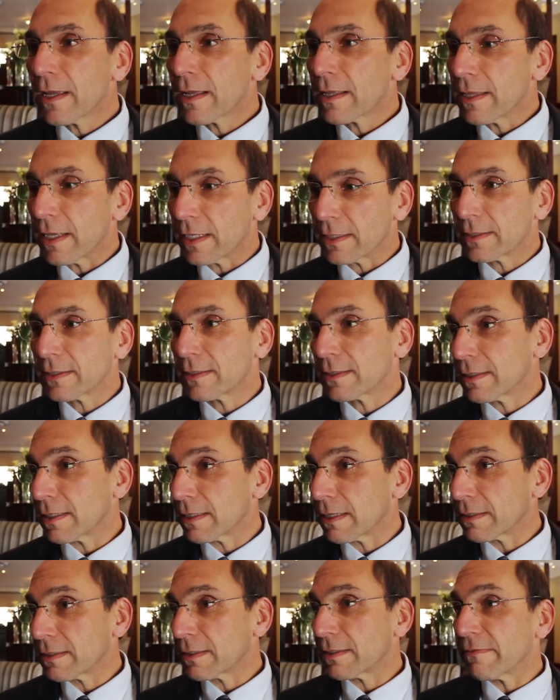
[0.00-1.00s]
that
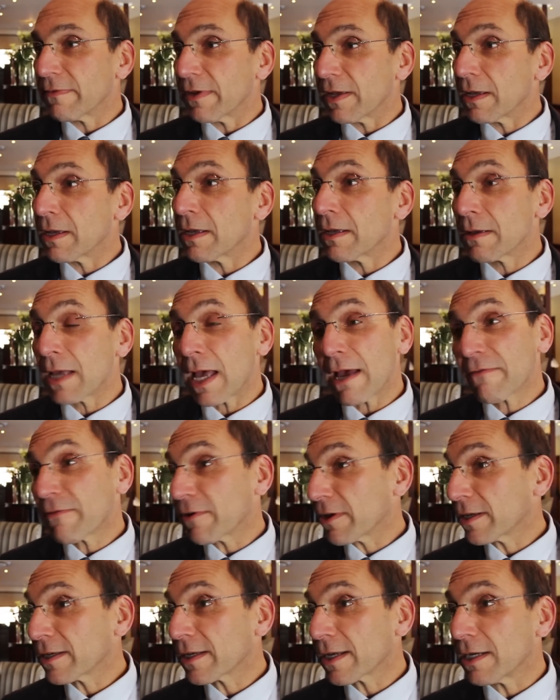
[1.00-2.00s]

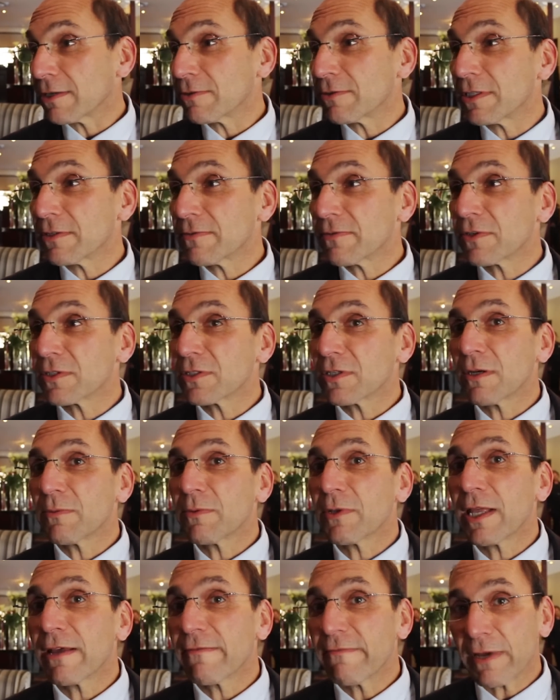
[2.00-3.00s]
African countries, for
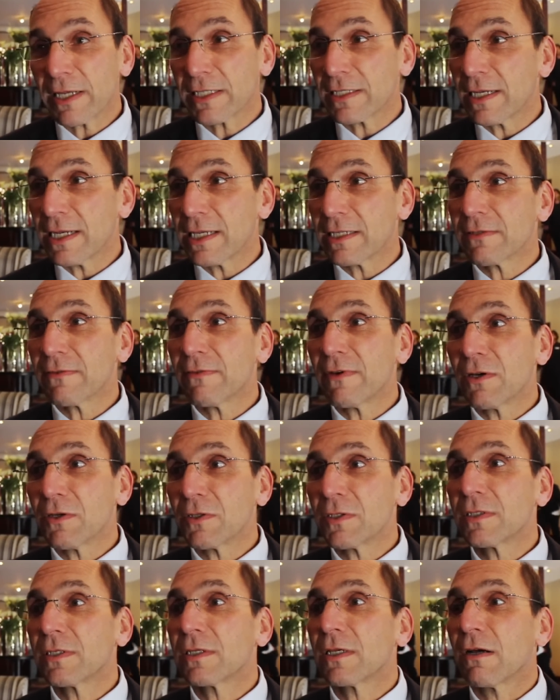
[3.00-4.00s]
example, have much less
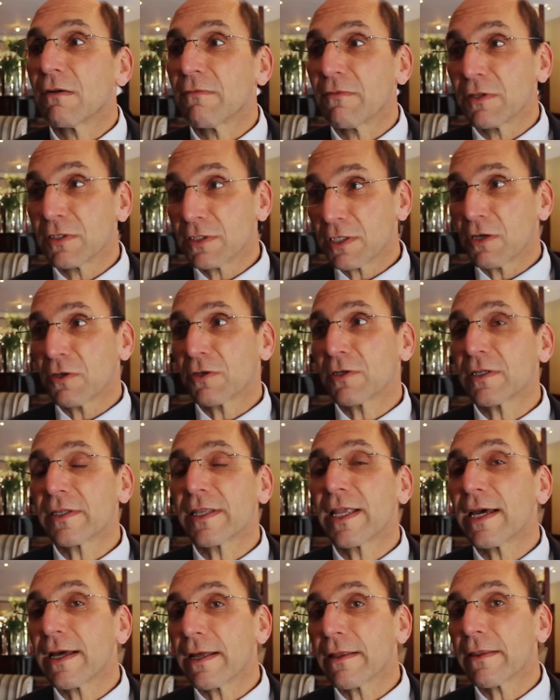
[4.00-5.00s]
votes of the total
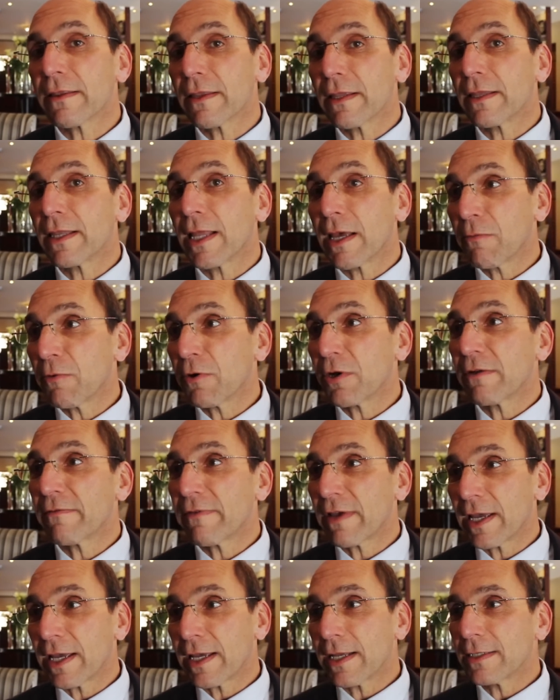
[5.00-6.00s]
now than they would
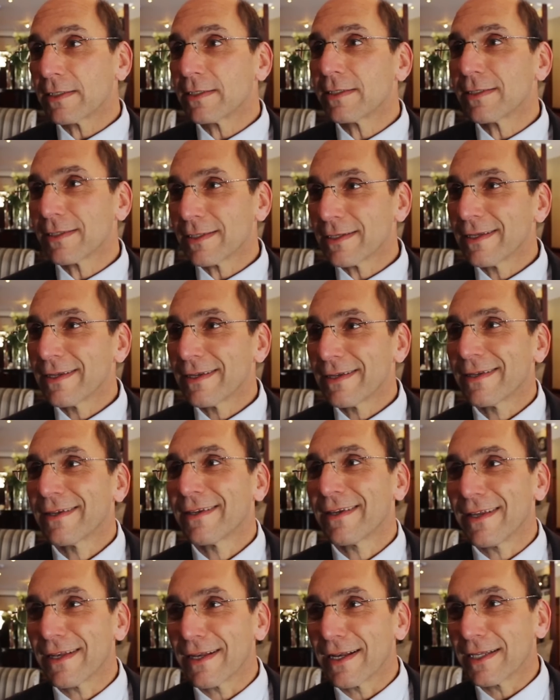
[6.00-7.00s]
have had
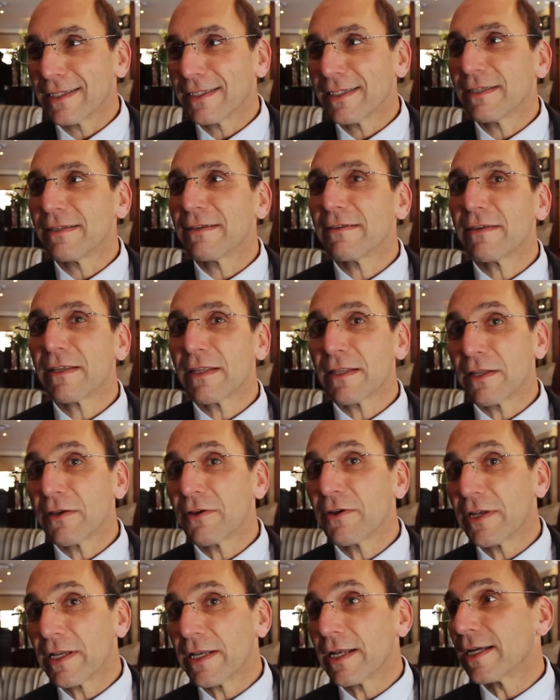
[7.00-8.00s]
in the
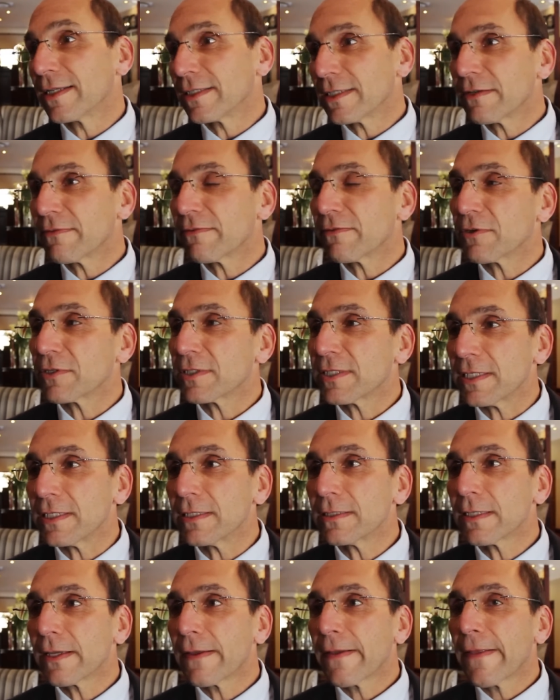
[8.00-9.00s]
early 1940s.